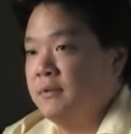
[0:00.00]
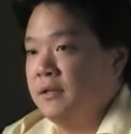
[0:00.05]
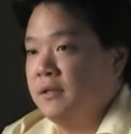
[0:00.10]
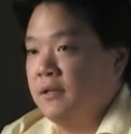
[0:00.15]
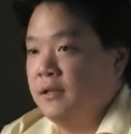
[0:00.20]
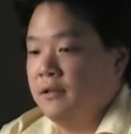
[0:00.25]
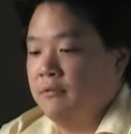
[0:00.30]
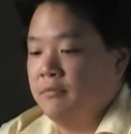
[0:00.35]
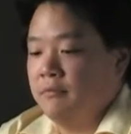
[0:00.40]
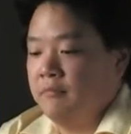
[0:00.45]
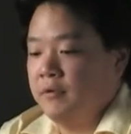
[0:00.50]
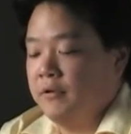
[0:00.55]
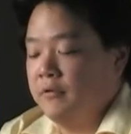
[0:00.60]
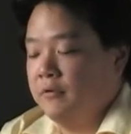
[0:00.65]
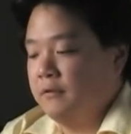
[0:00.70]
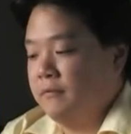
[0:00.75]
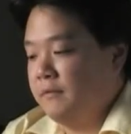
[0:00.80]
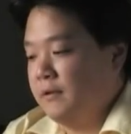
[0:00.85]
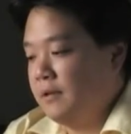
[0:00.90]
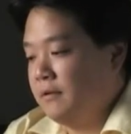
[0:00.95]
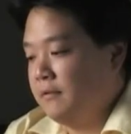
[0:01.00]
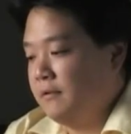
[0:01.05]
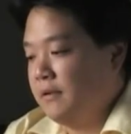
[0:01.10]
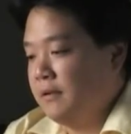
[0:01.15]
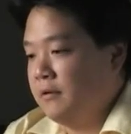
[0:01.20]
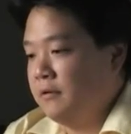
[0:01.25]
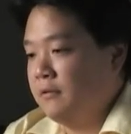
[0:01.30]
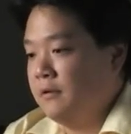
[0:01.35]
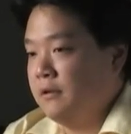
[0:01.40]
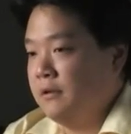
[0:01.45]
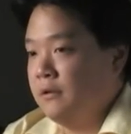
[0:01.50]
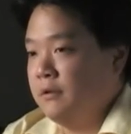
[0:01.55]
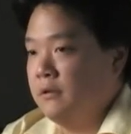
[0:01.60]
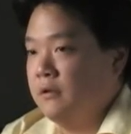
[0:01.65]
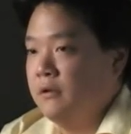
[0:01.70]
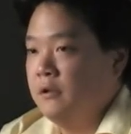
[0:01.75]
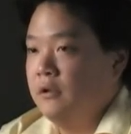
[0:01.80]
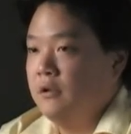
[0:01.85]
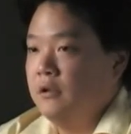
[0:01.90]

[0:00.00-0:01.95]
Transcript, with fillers: to my dad when we drove downtown uh,